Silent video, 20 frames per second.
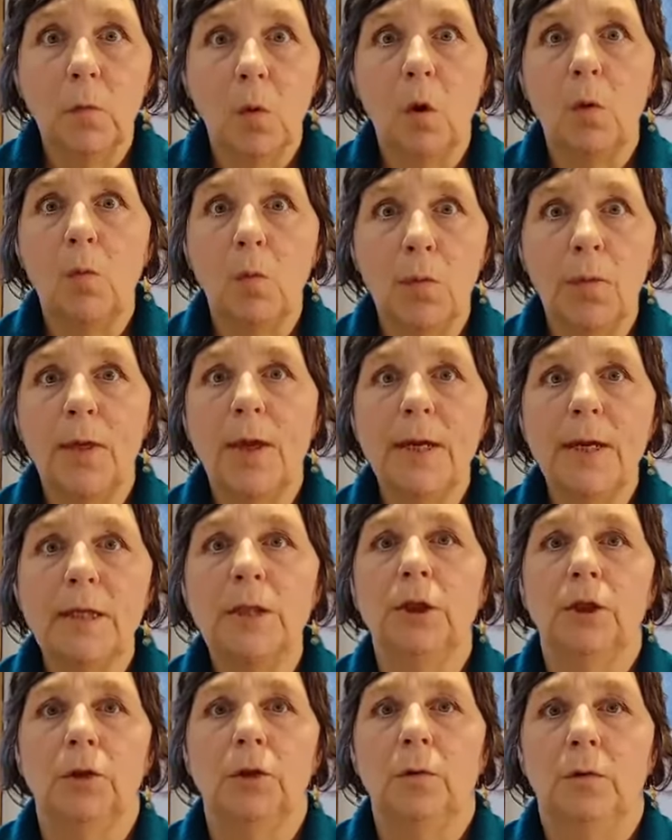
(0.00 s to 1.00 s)
what would they
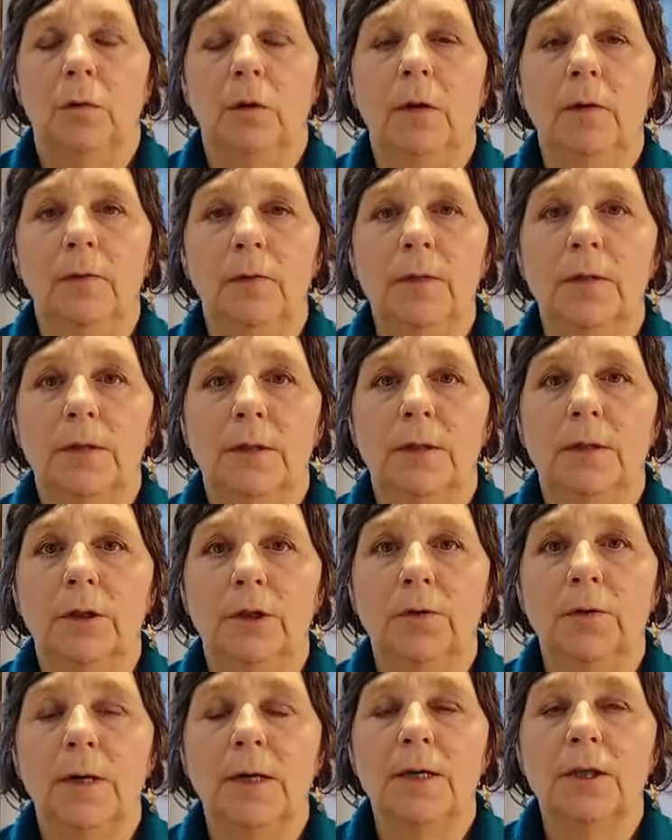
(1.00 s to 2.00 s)
do in this
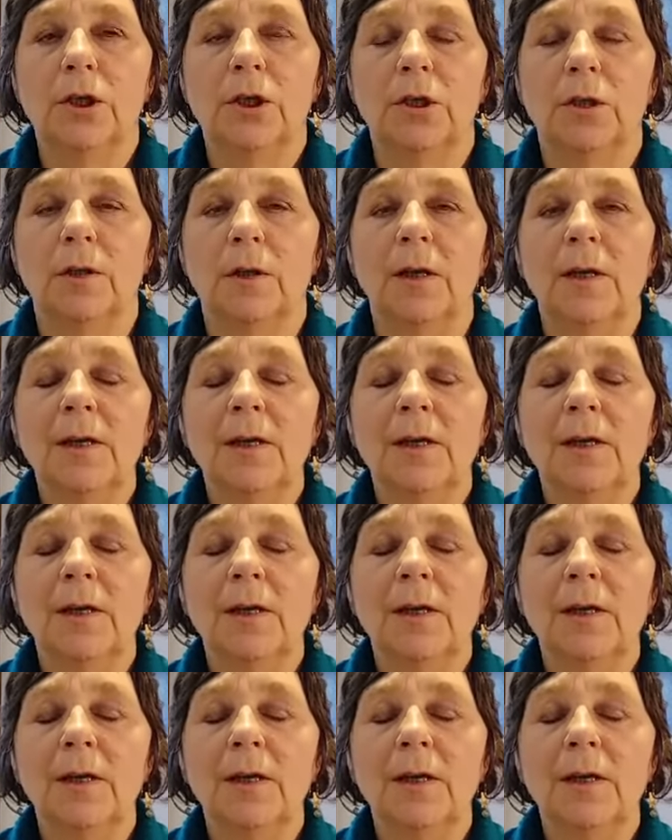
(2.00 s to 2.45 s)
situation?